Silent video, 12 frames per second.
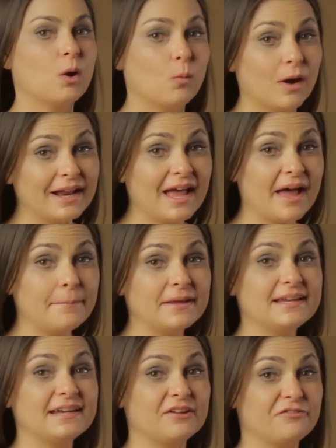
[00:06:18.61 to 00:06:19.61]
What
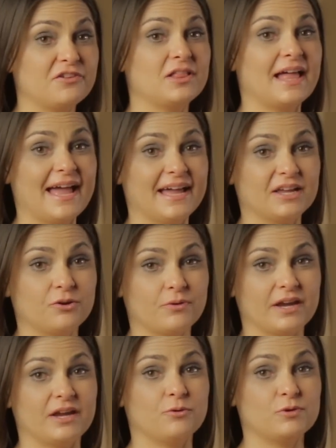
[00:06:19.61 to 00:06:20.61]
happened and I feel
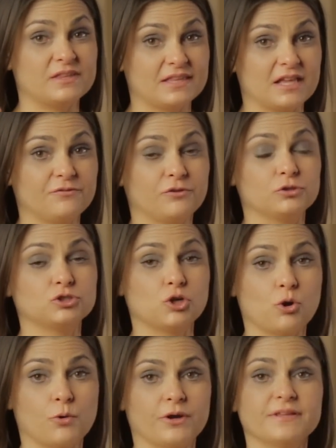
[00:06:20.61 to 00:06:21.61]
angry, resentful
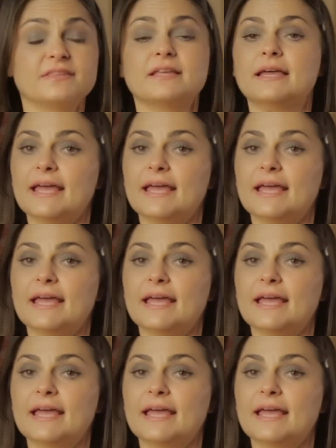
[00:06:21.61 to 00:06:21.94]
towards,